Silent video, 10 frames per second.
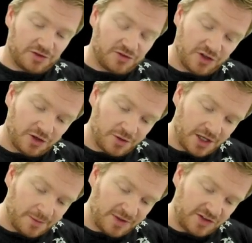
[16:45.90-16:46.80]
So
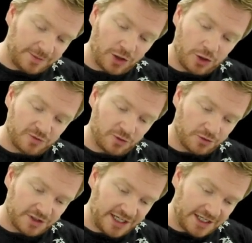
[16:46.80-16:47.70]
let's think about Ohm's
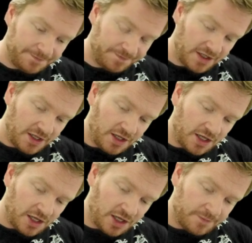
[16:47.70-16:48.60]
law again.
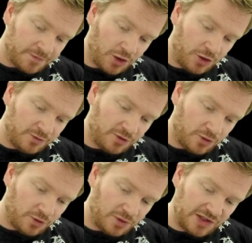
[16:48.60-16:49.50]
Ohm's
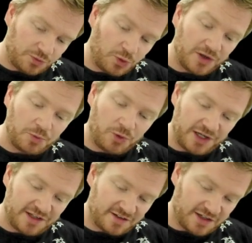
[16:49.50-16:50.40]
law,
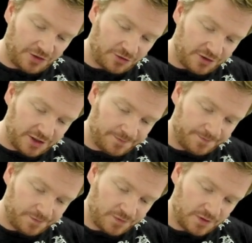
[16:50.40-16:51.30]
what is I3?
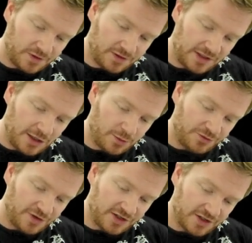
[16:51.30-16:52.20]
How can
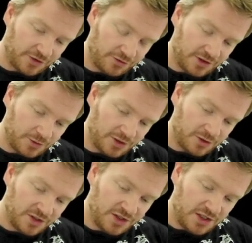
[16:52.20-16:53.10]
we find I3?
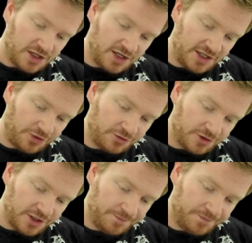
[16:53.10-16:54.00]
Well,
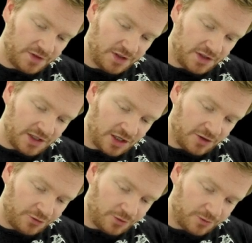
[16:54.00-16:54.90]
I3
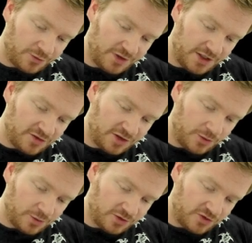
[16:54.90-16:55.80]
from V is
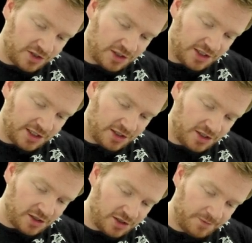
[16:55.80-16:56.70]
equal to
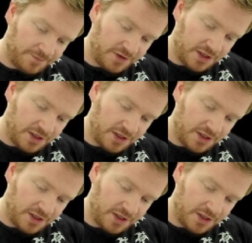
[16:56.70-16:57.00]
IR.